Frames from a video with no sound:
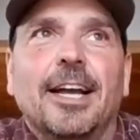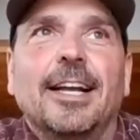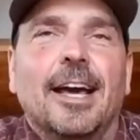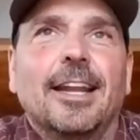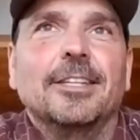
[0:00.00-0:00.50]
I
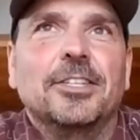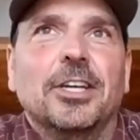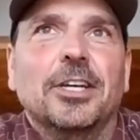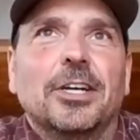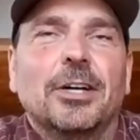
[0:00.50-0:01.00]
got it
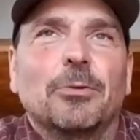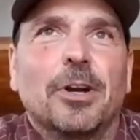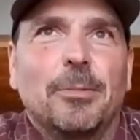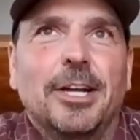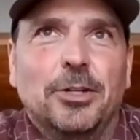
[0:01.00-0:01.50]
to
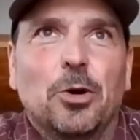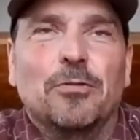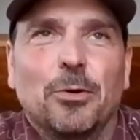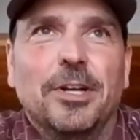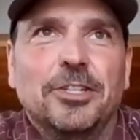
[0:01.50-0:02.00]
one of mine to
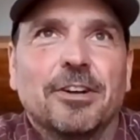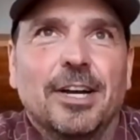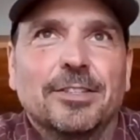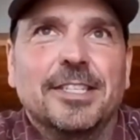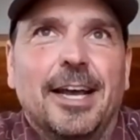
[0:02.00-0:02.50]
overwinter
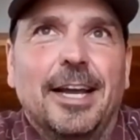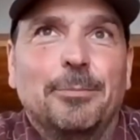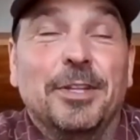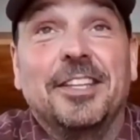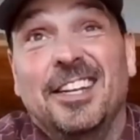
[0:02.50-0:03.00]

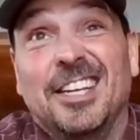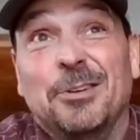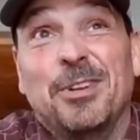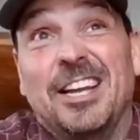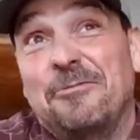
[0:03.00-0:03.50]
outside, but then
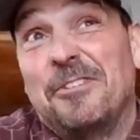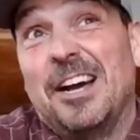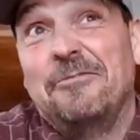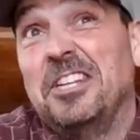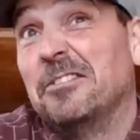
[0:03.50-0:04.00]
again, we had
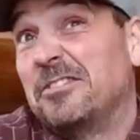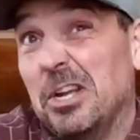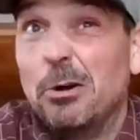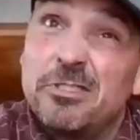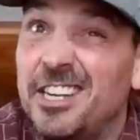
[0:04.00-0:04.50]
5 feet of
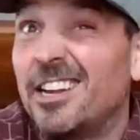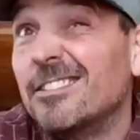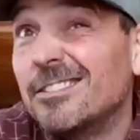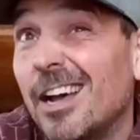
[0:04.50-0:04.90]
snow sitting on